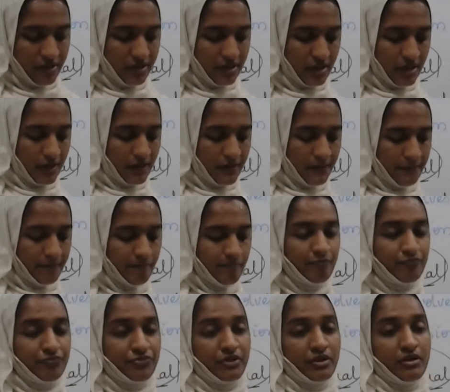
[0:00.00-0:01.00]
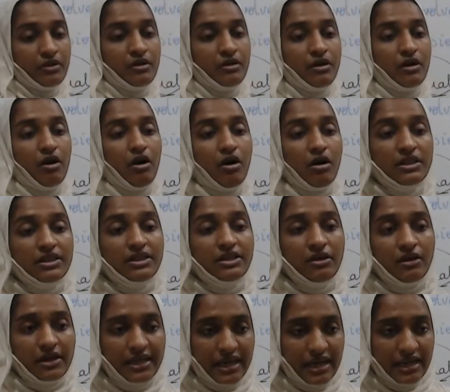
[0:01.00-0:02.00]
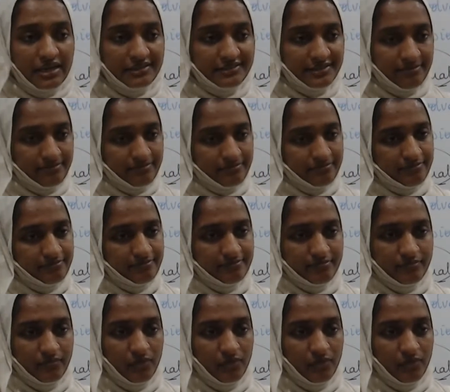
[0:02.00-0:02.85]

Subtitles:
here all the organism,